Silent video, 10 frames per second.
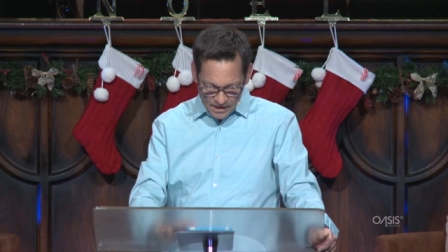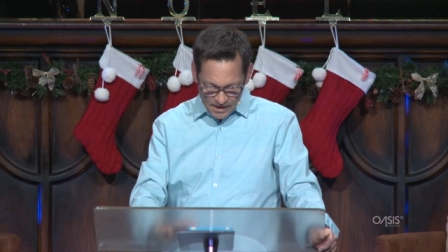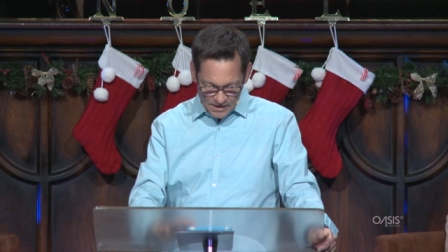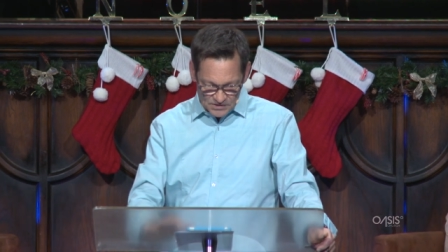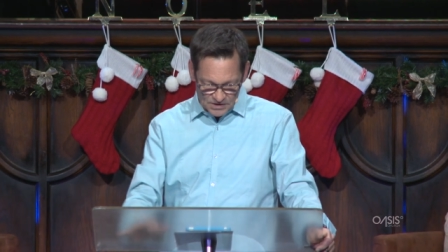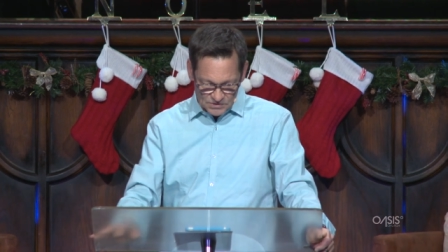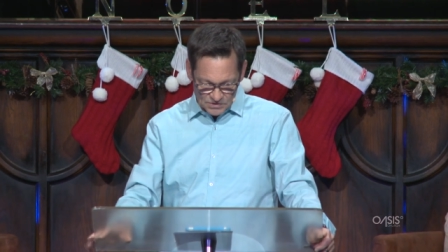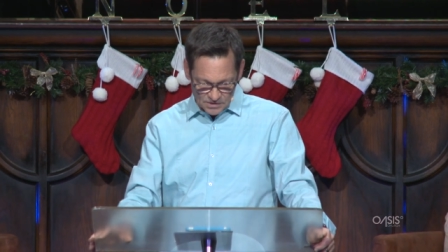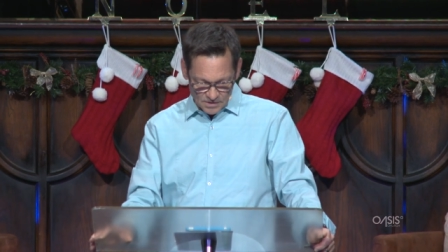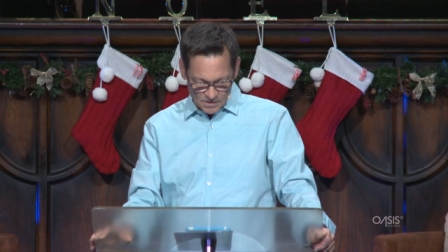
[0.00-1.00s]
And it says,
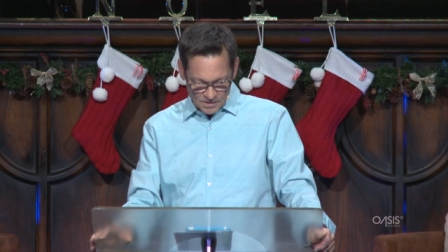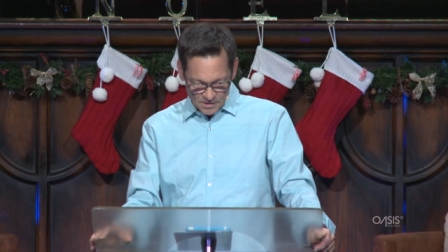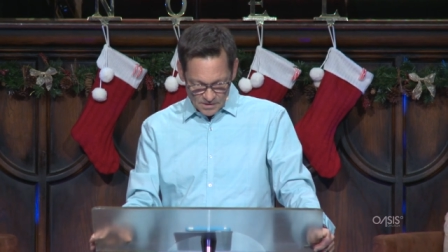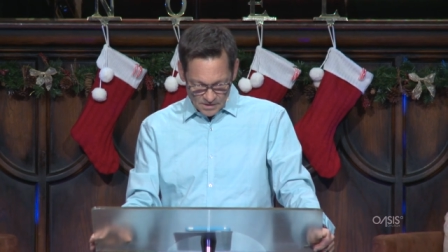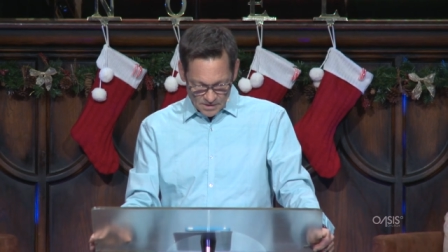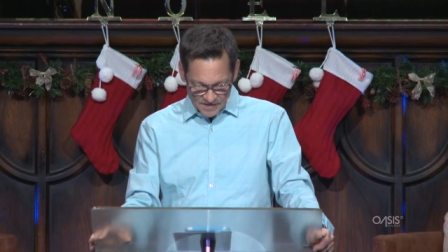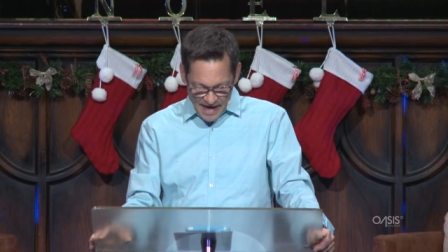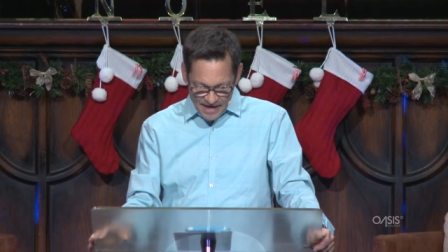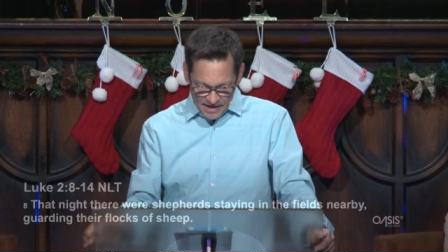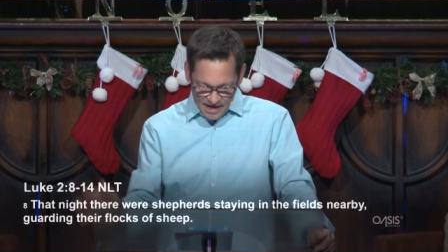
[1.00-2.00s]

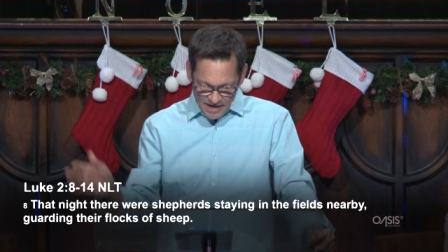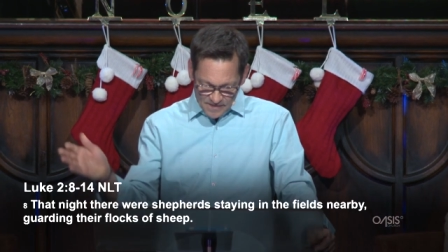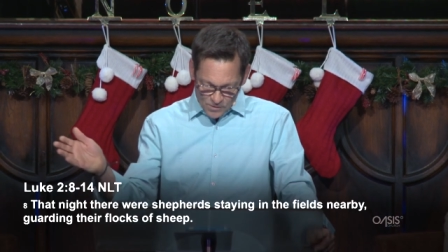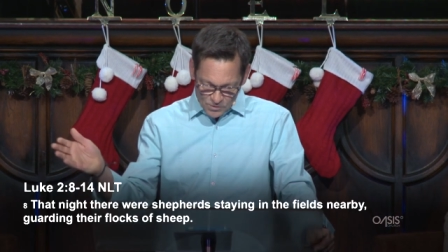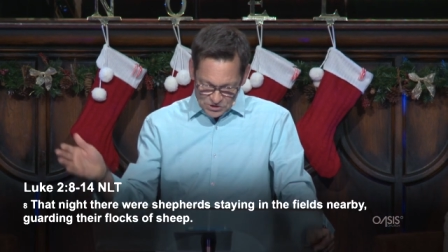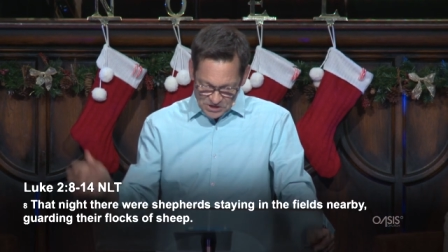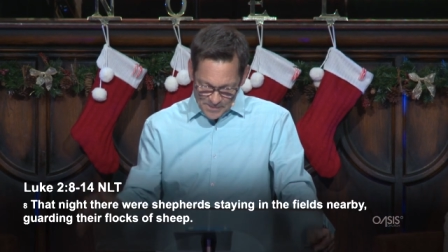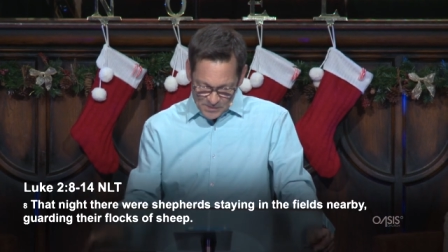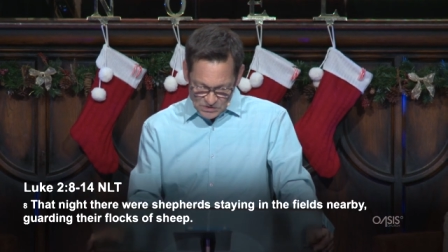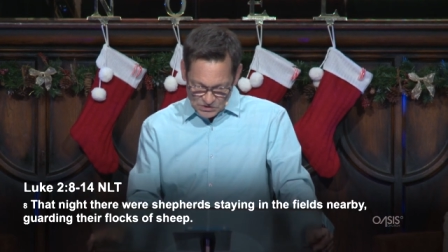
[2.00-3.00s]
That night there were
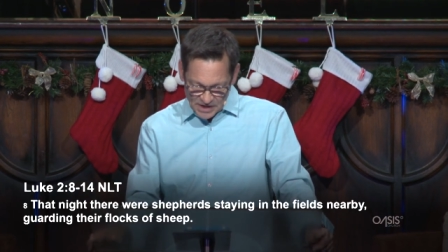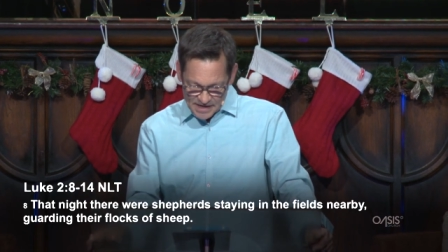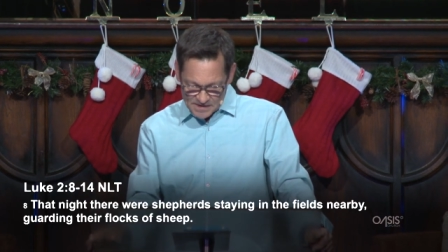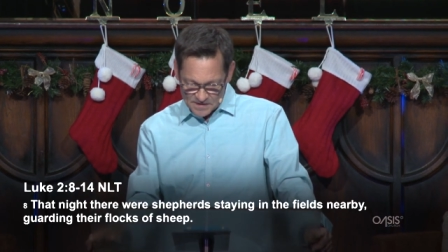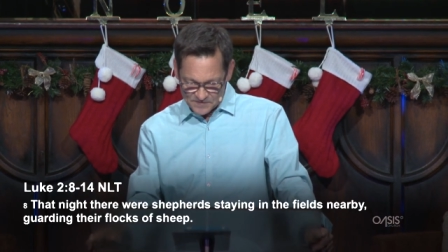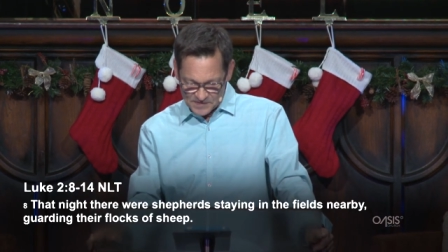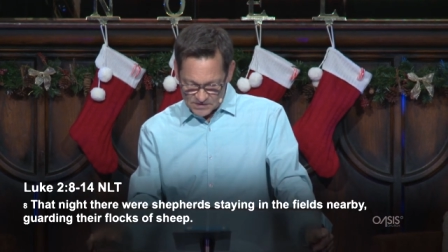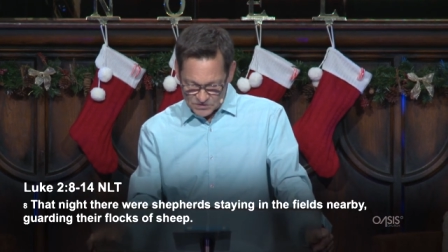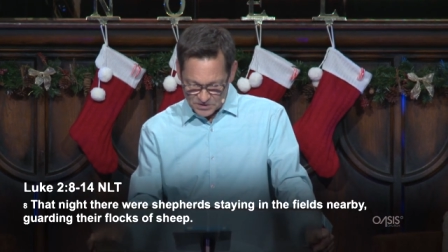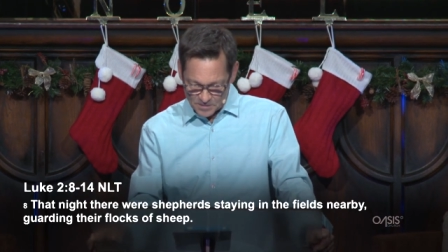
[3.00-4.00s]
shepherds staying in the
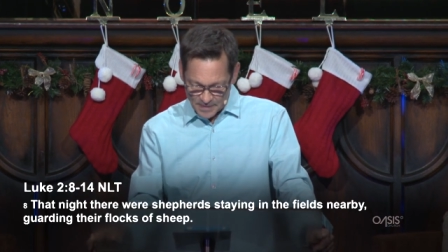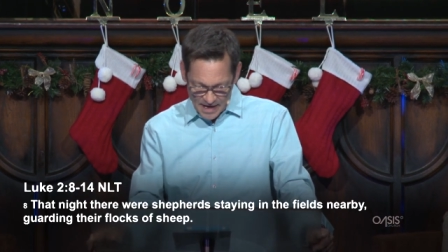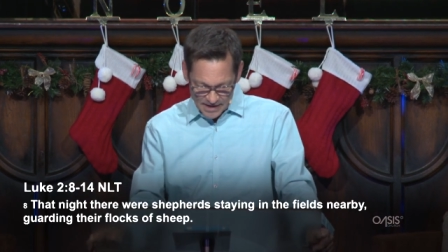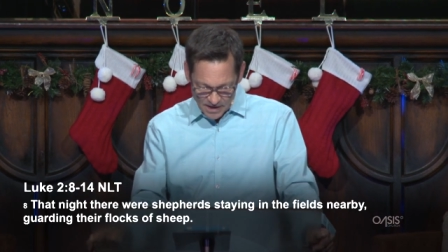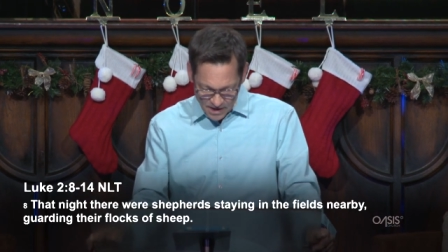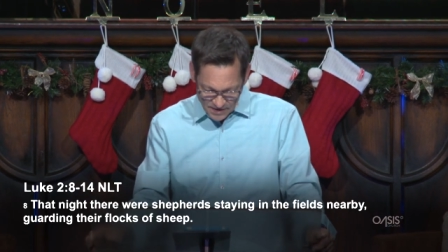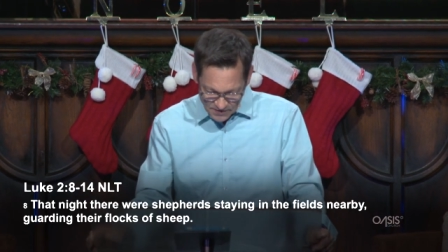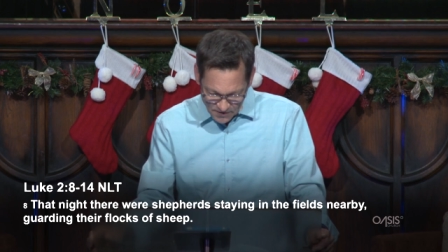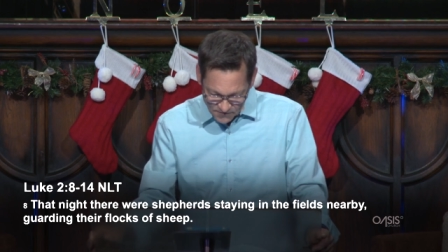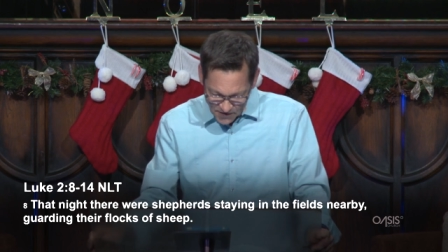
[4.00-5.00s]
fields nearby, guarding
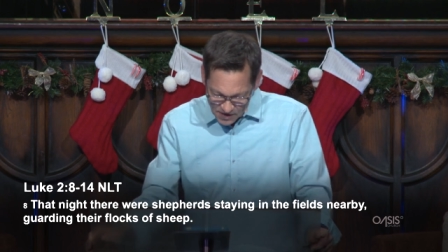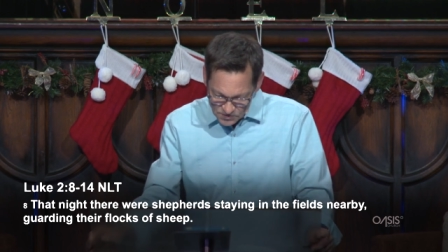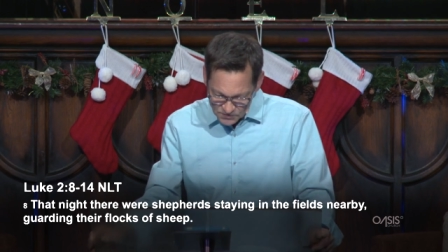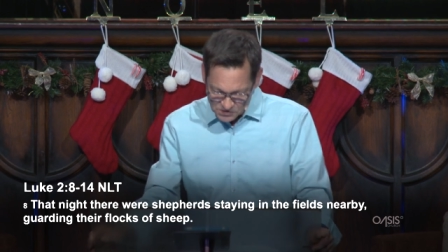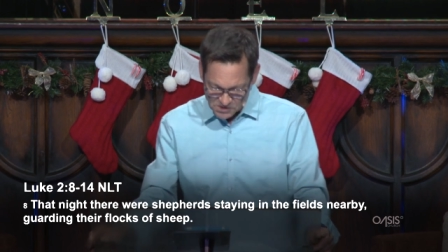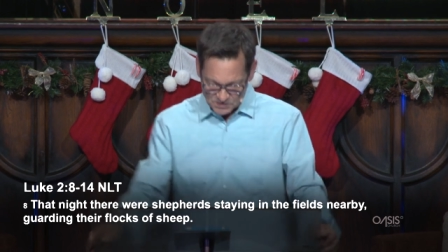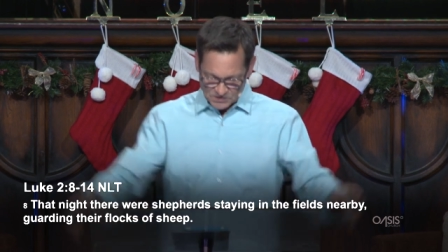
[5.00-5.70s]
their flocks of sheep.